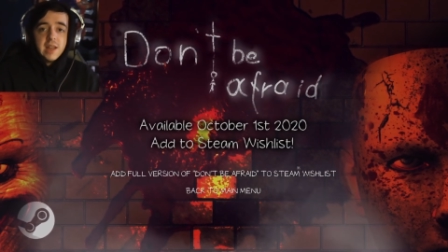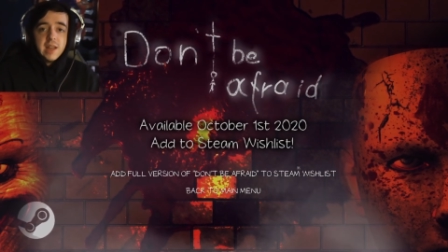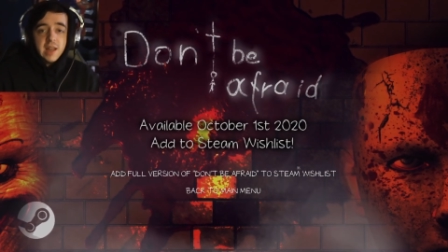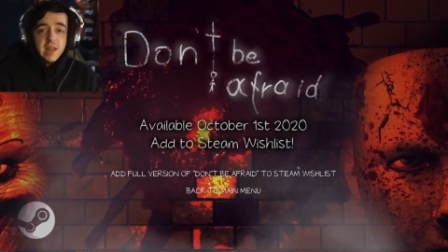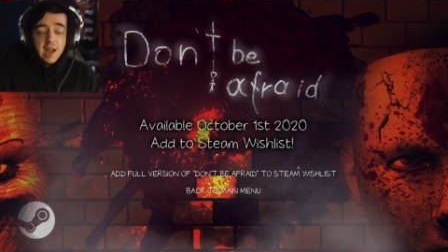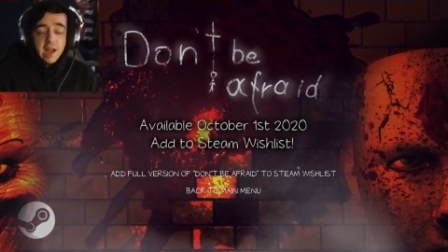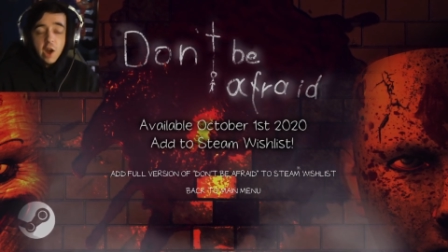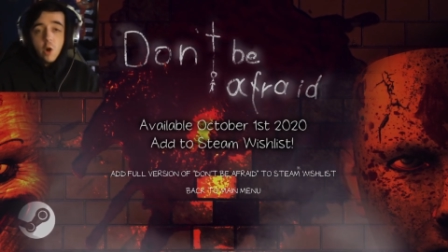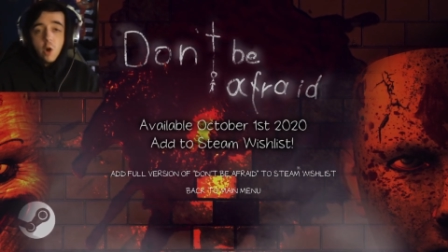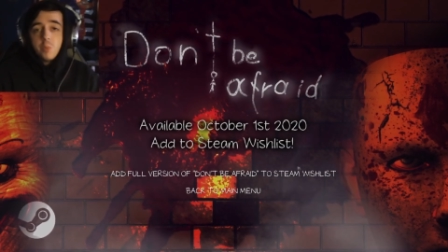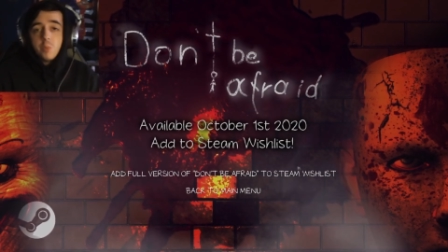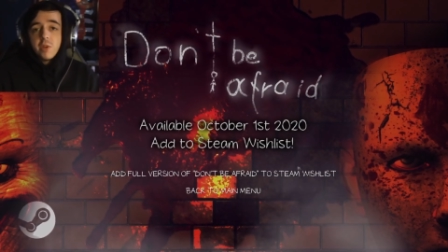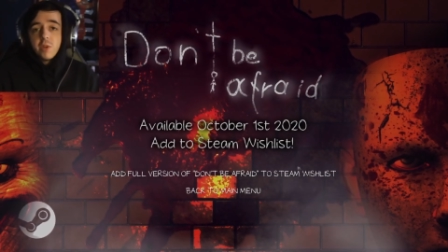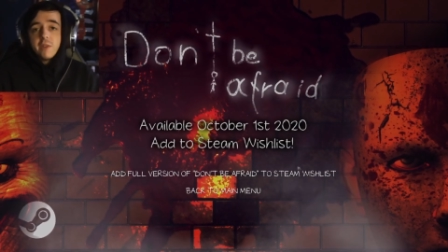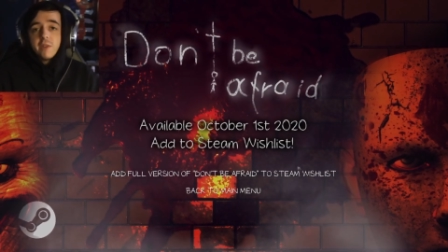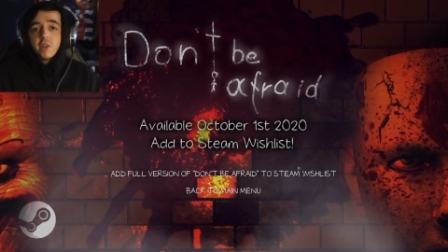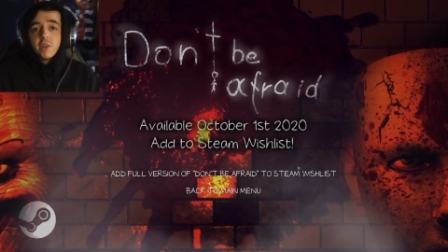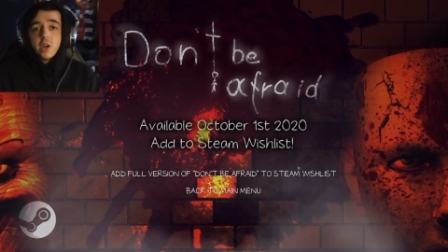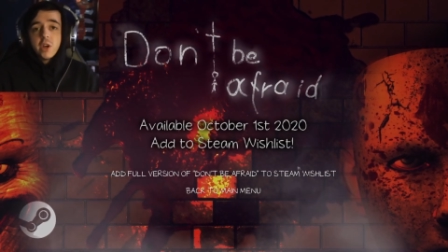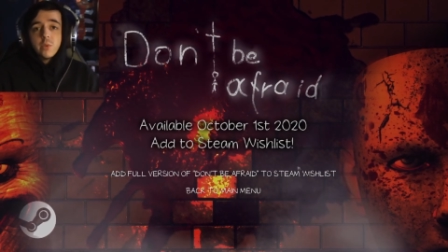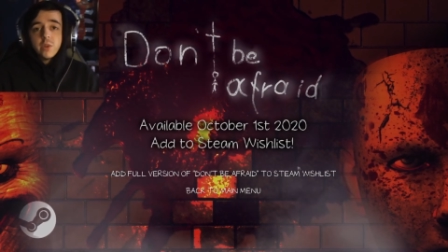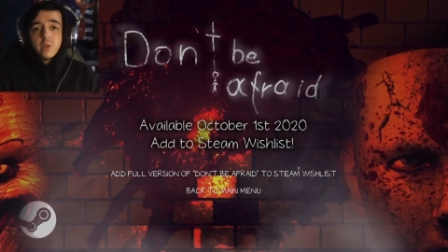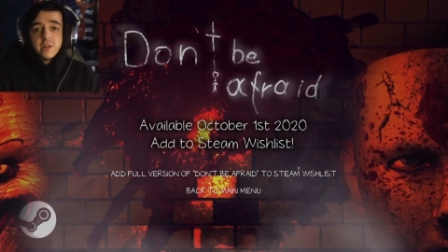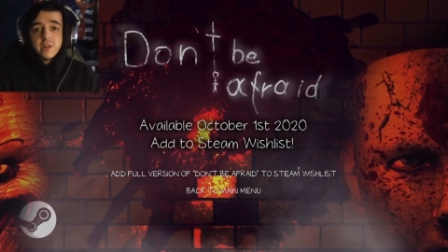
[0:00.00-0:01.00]
I hope you have a
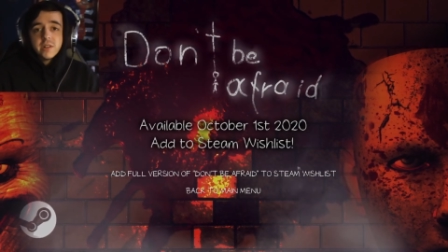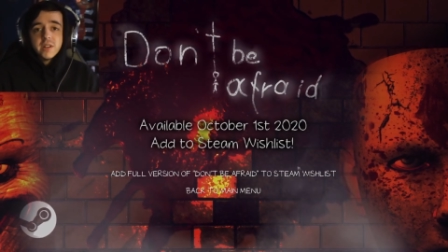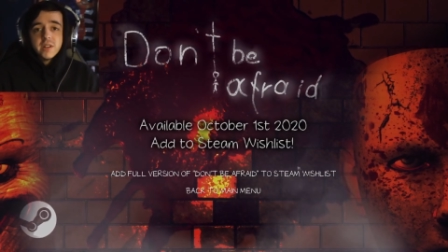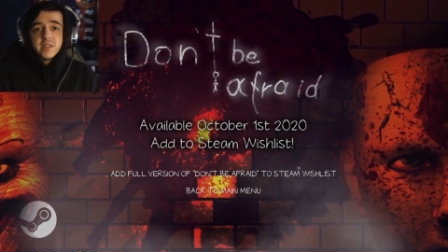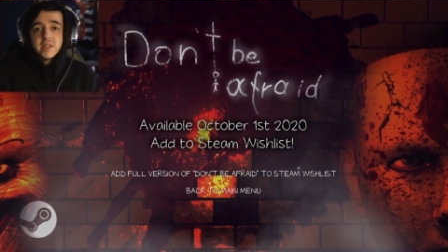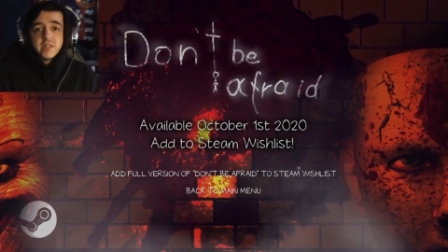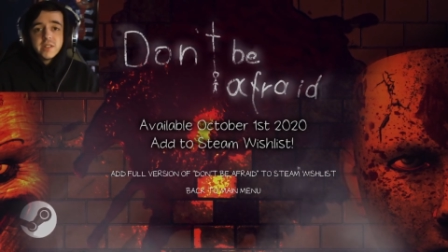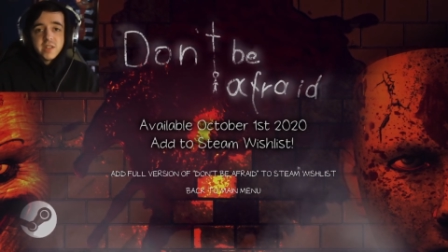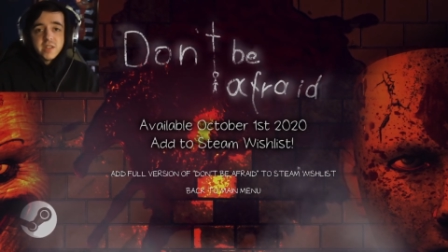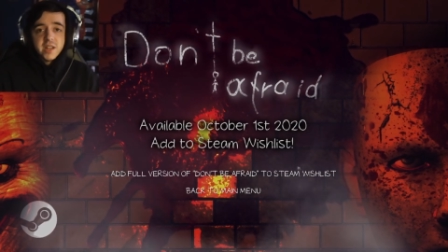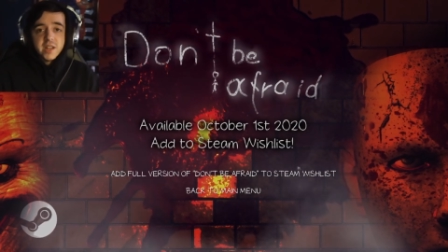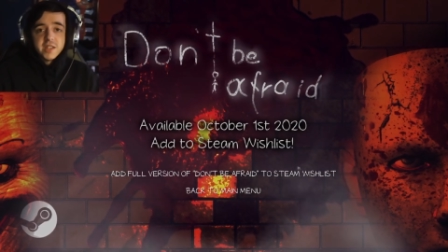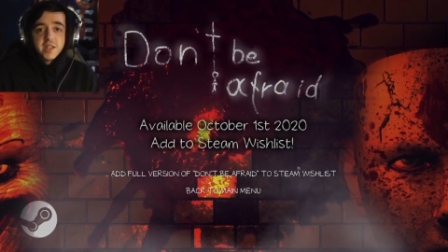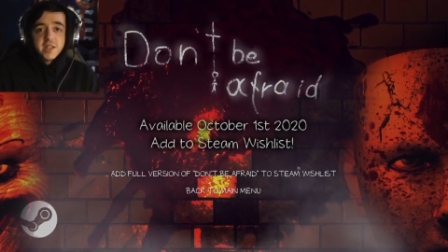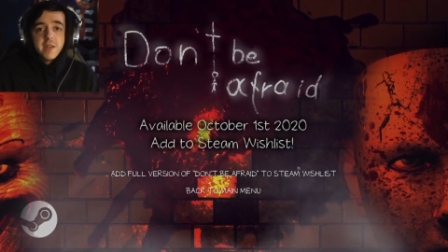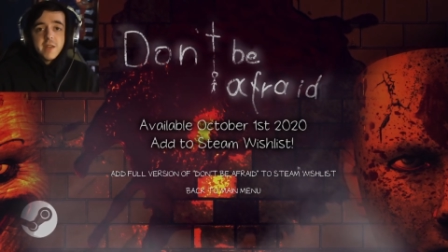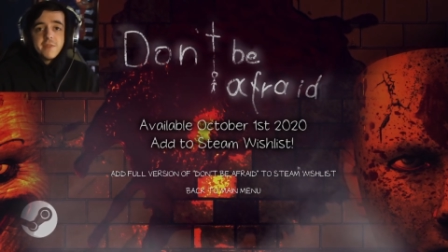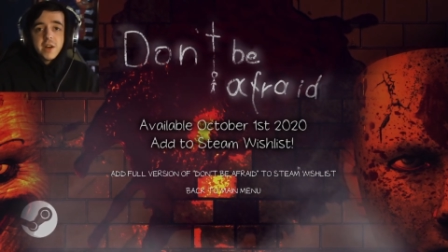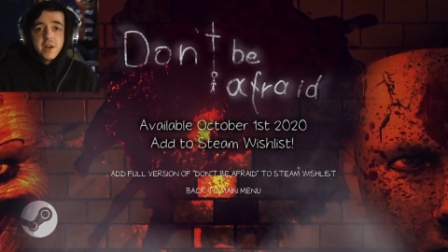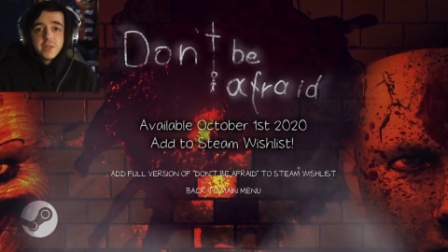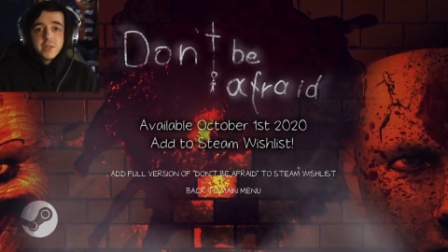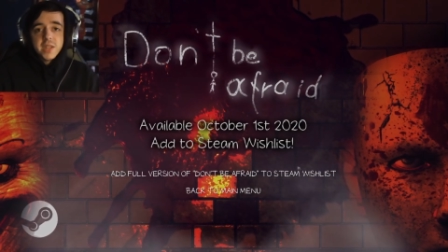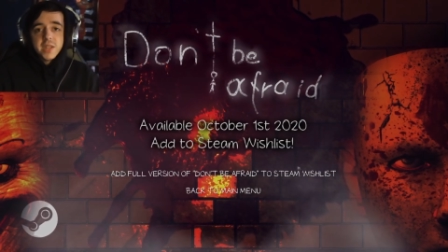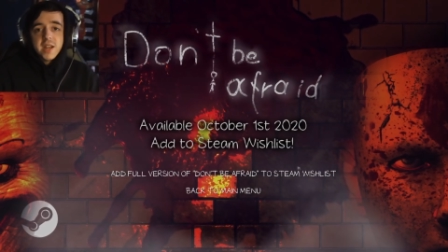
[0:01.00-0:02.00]
good one. Stay safe
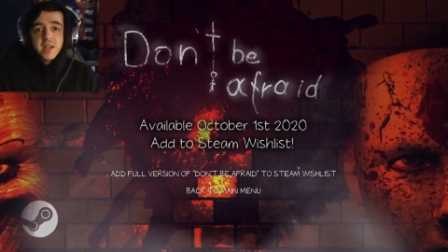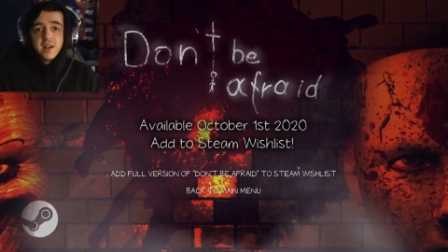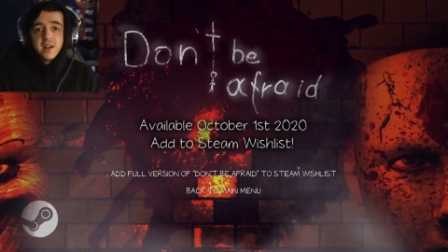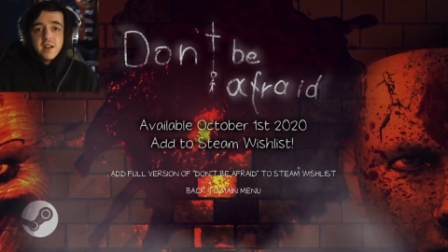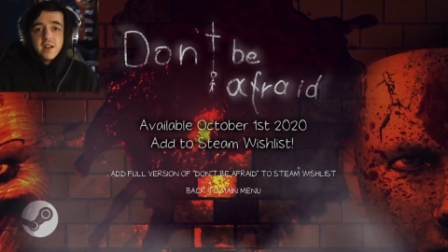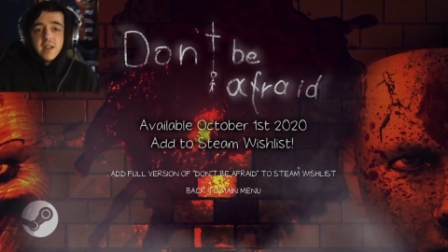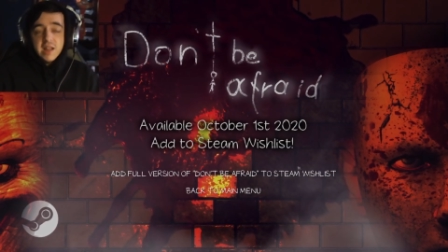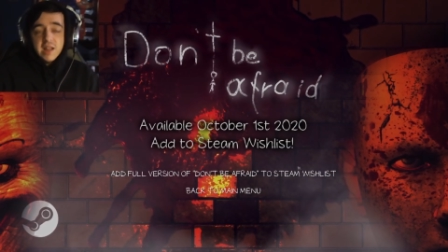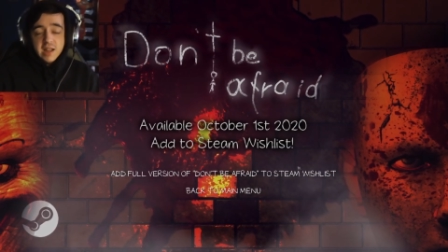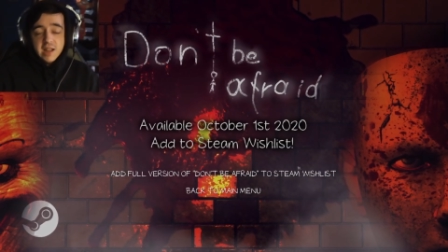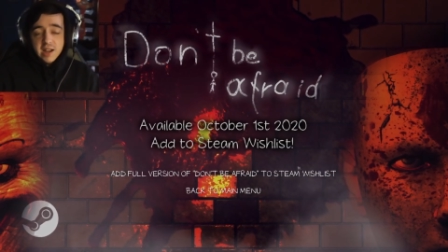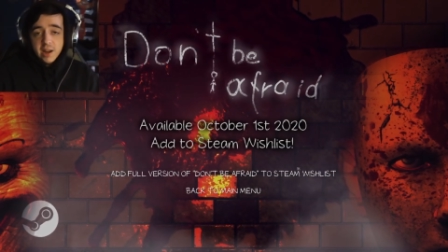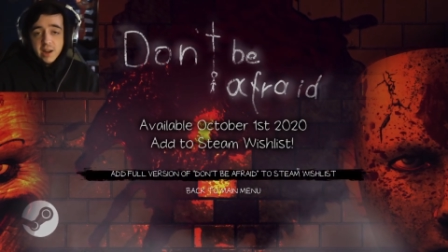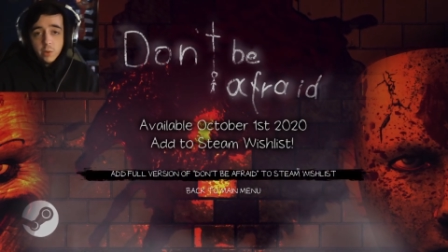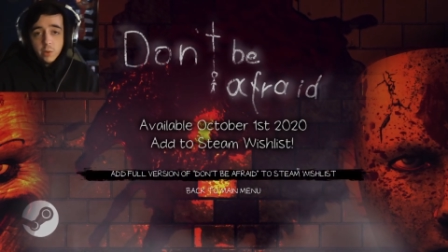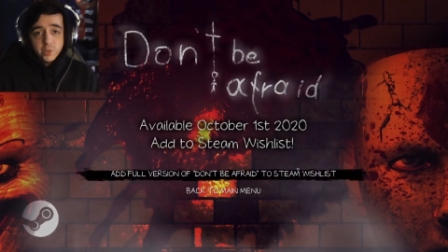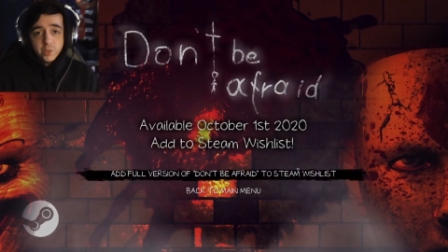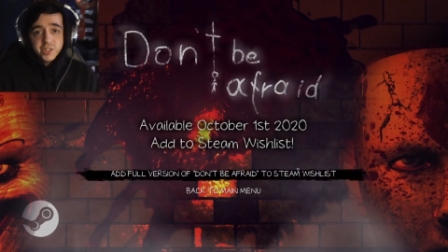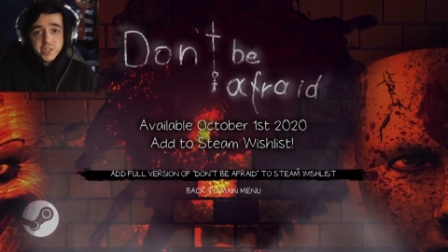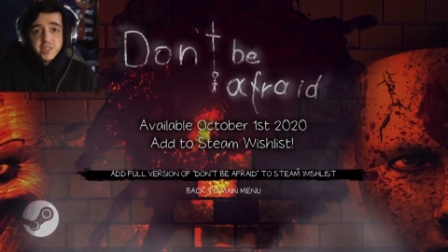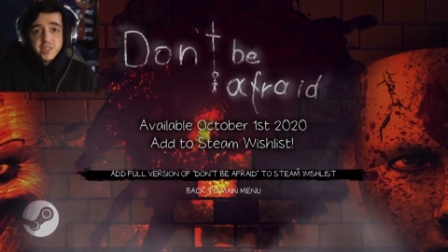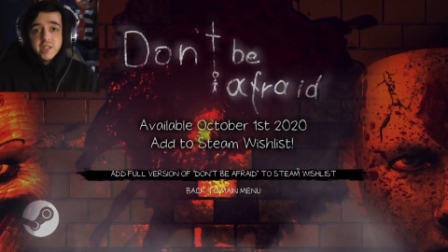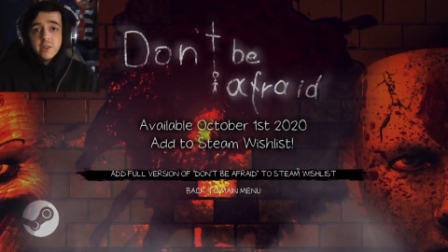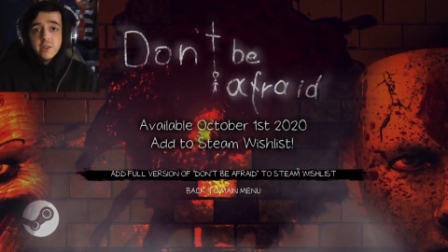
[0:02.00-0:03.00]
out there, and I will
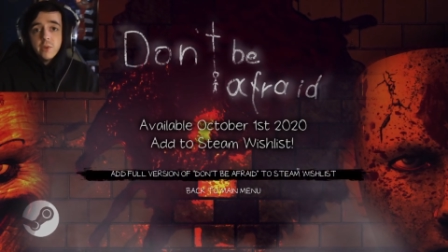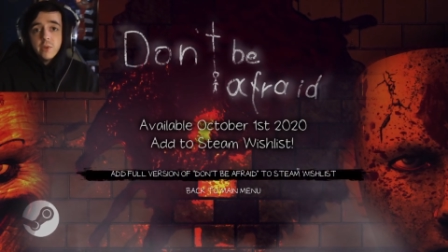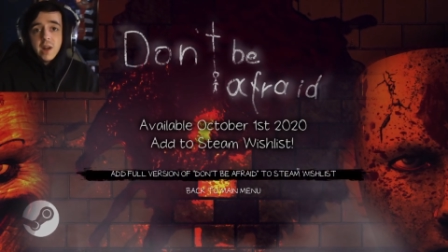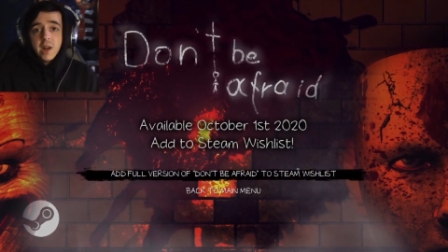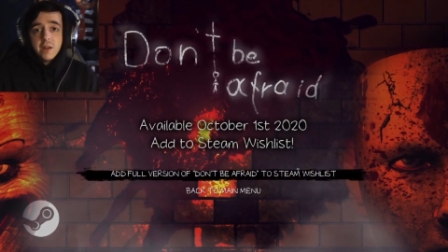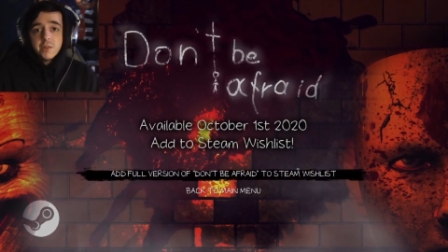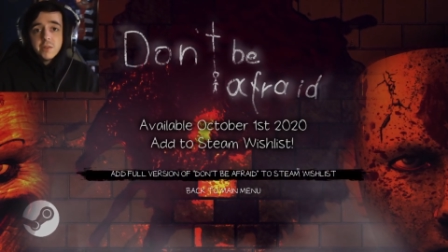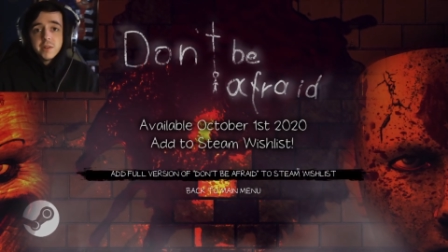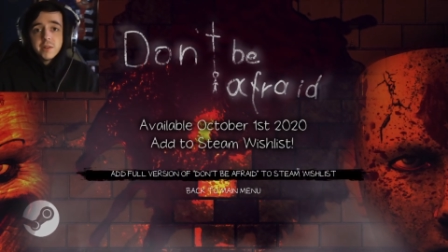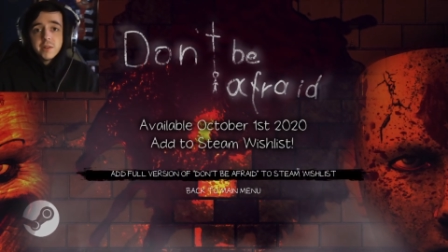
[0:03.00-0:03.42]
see you around.